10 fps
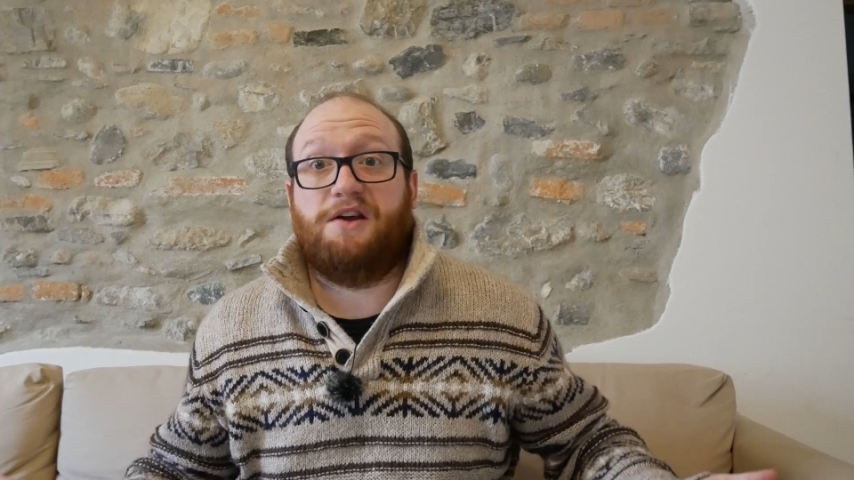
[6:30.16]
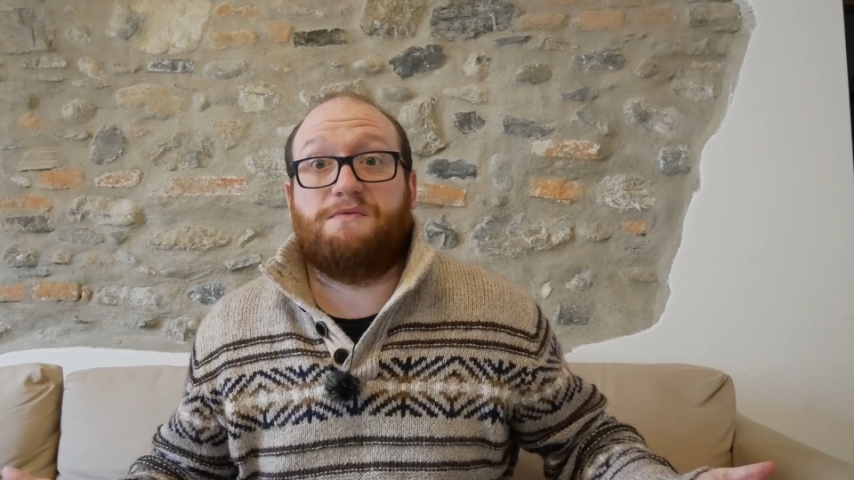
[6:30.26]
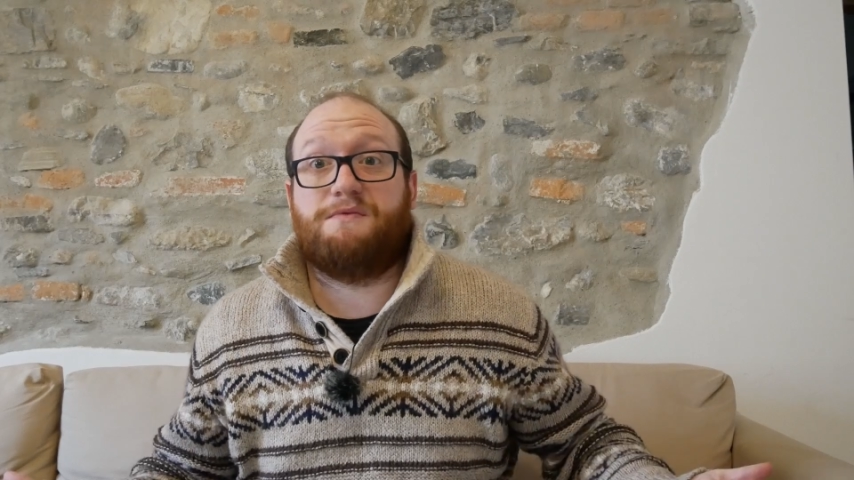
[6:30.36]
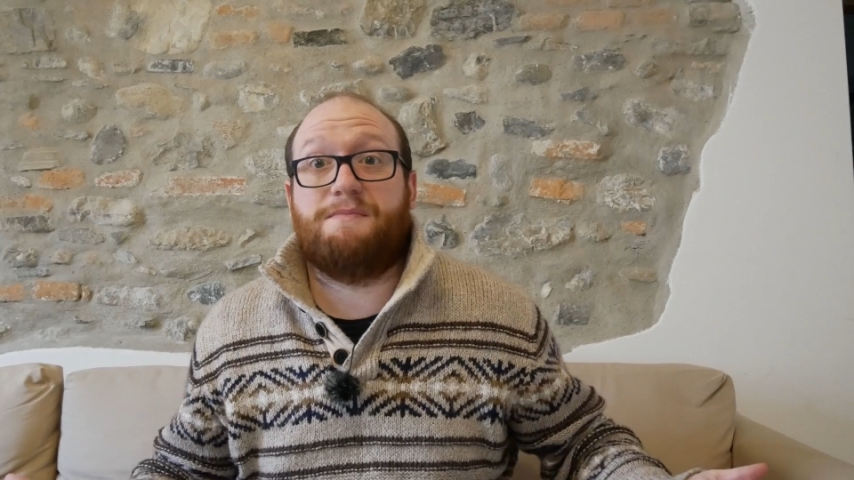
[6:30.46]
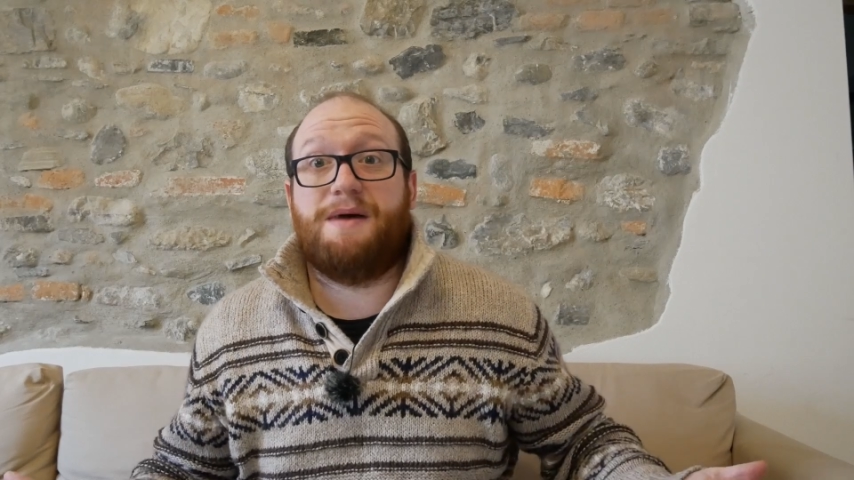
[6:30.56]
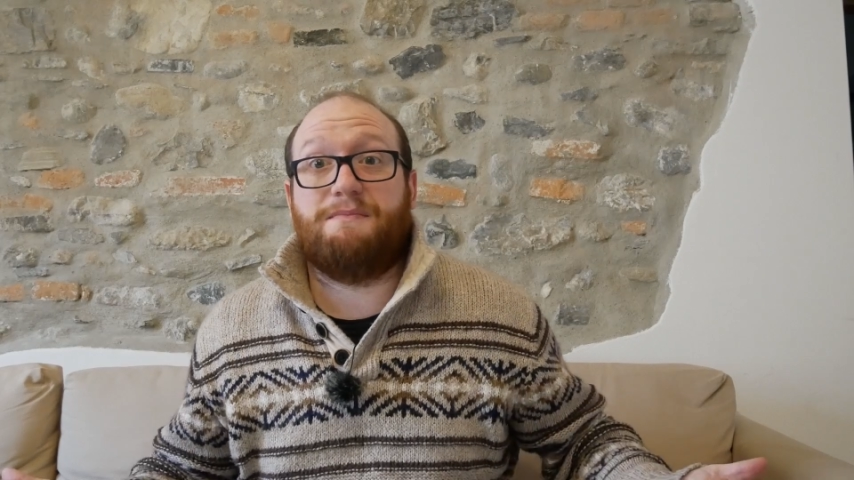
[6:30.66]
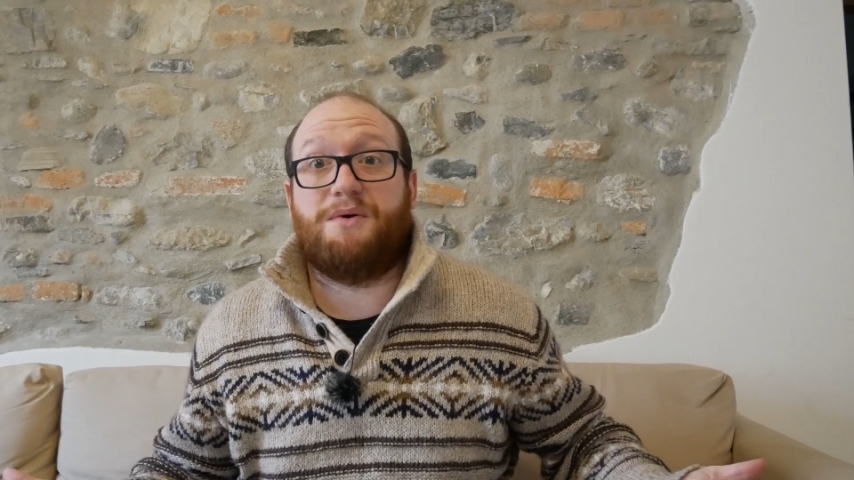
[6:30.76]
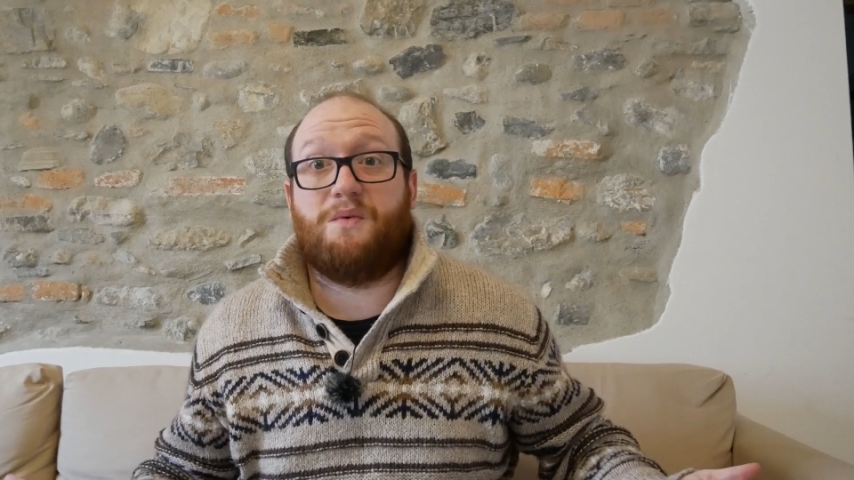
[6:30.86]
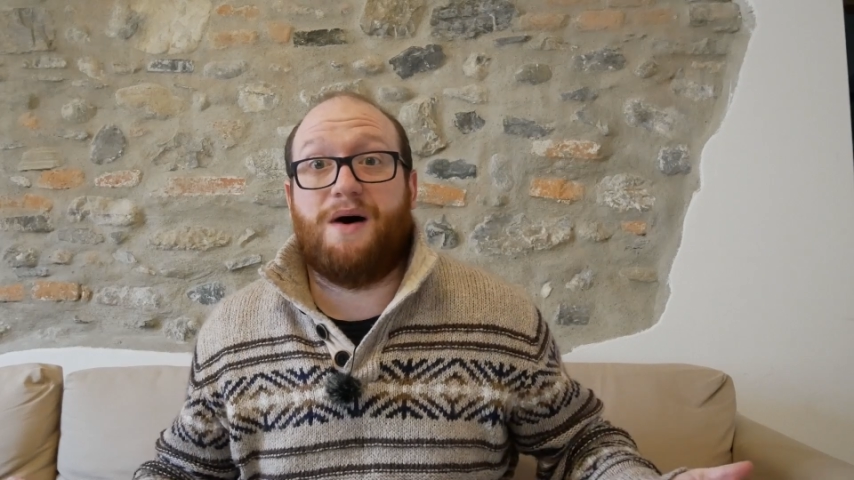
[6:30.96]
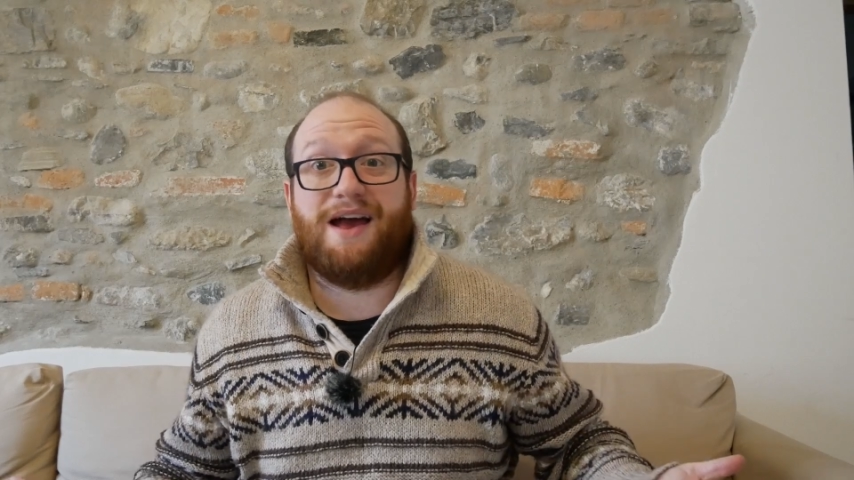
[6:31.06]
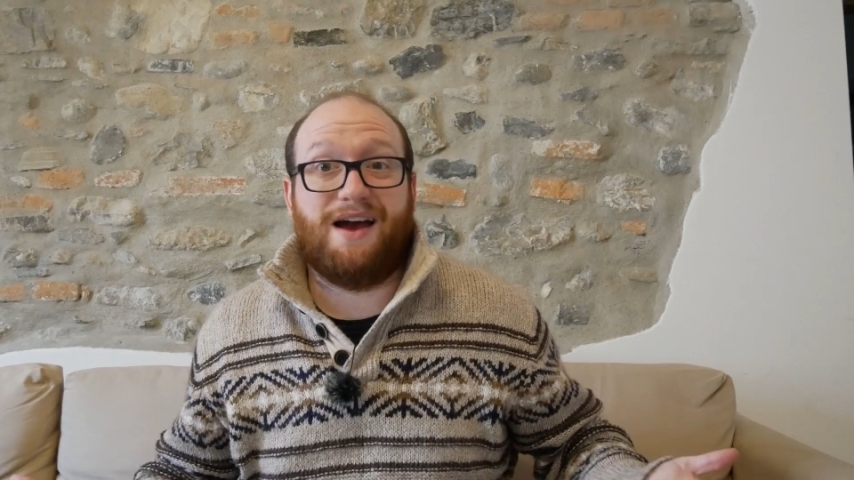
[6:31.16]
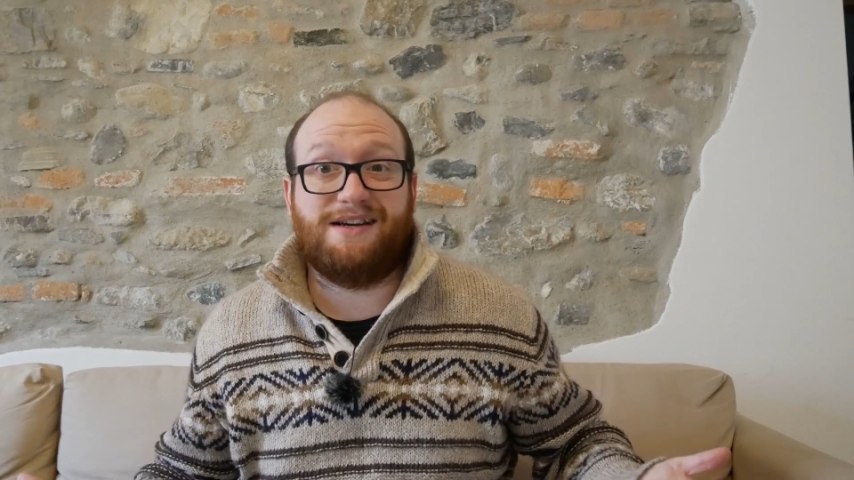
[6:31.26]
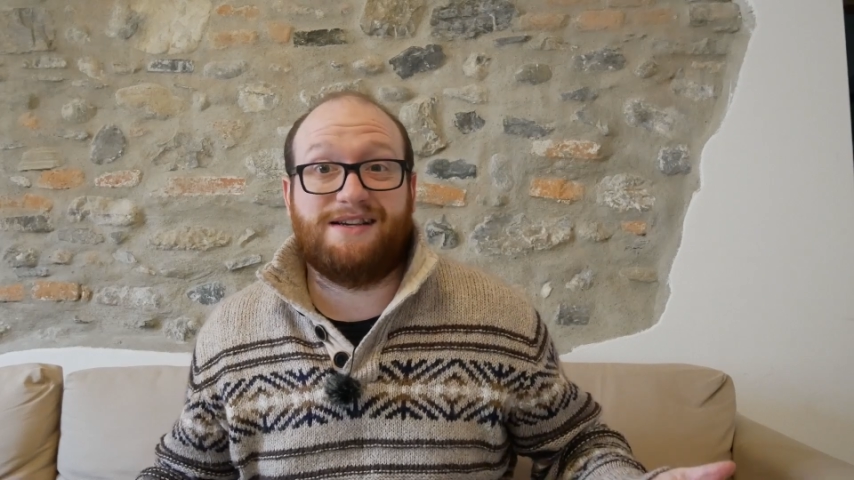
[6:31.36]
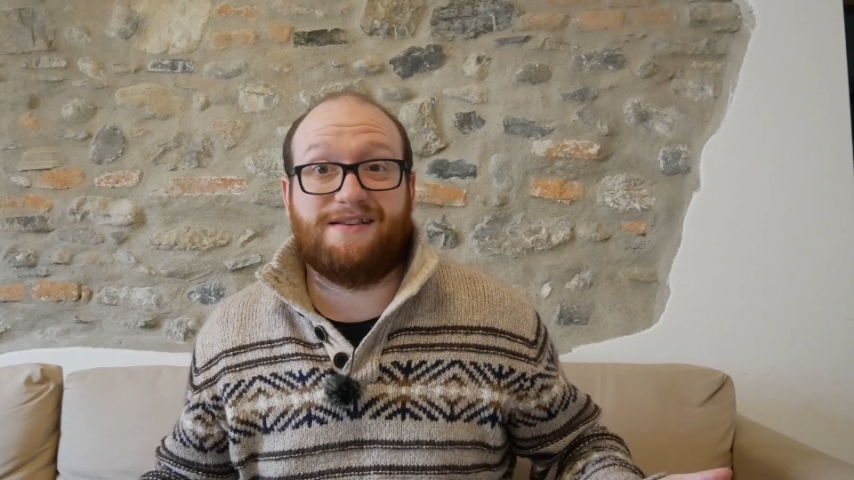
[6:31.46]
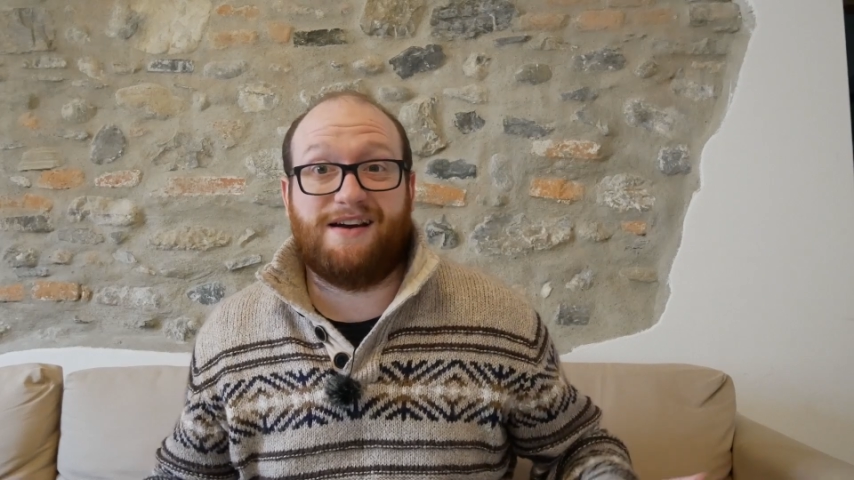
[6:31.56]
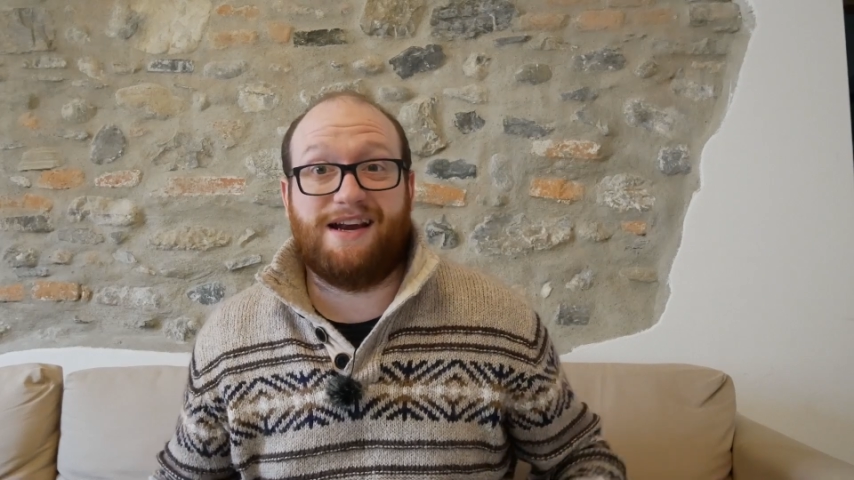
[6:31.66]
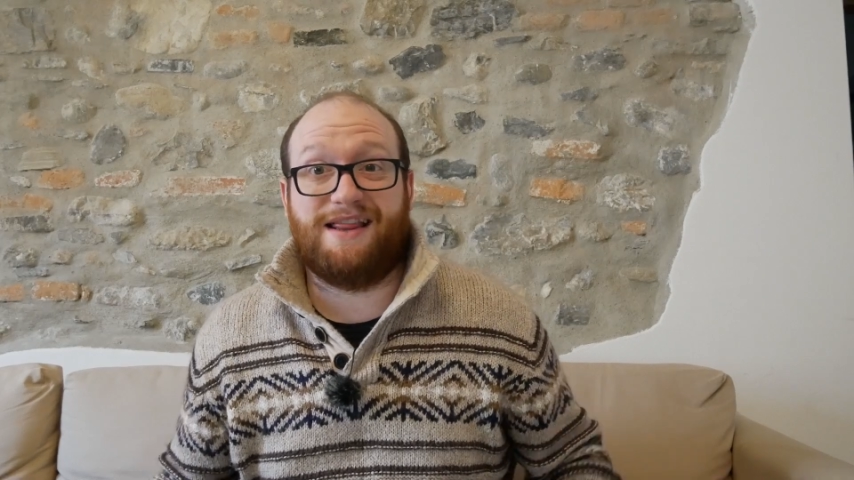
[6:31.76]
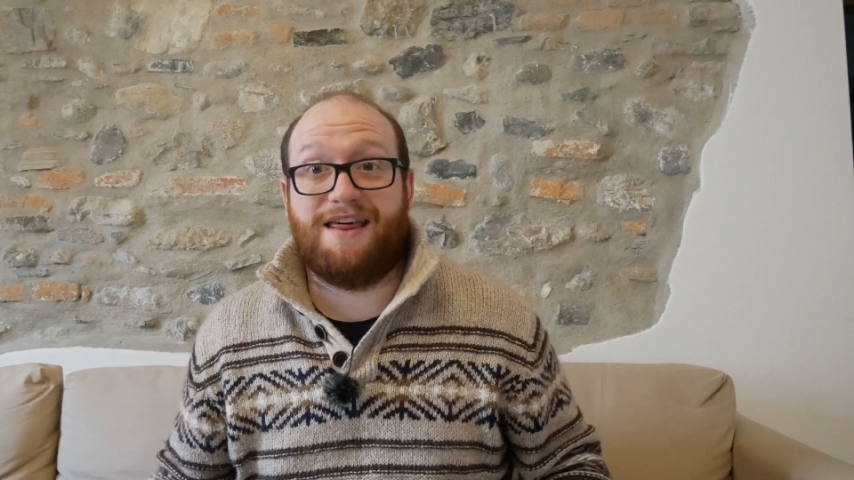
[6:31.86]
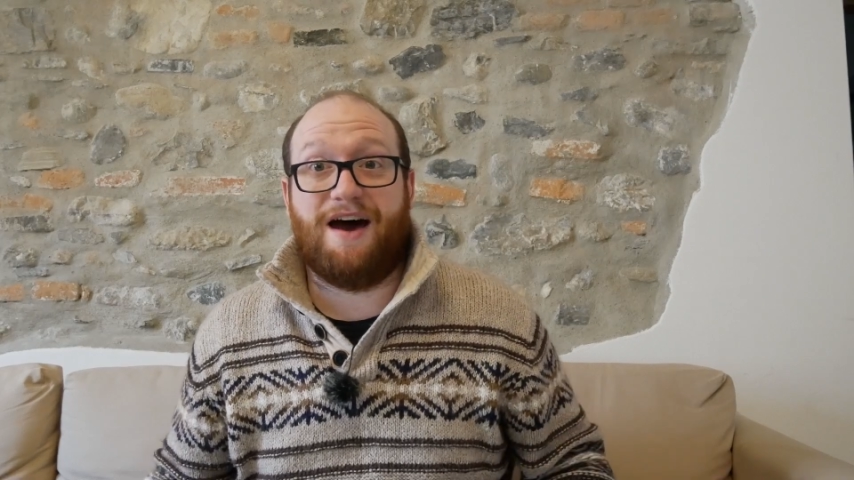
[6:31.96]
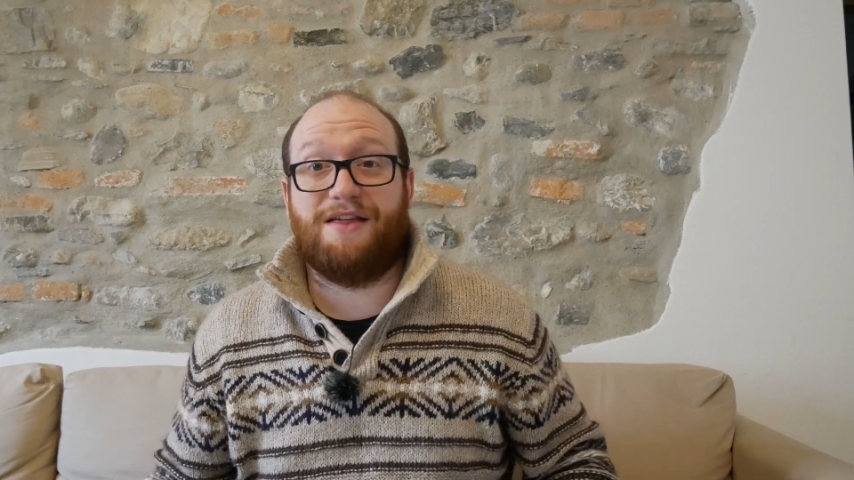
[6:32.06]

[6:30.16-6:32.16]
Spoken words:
I don't remember why I decided,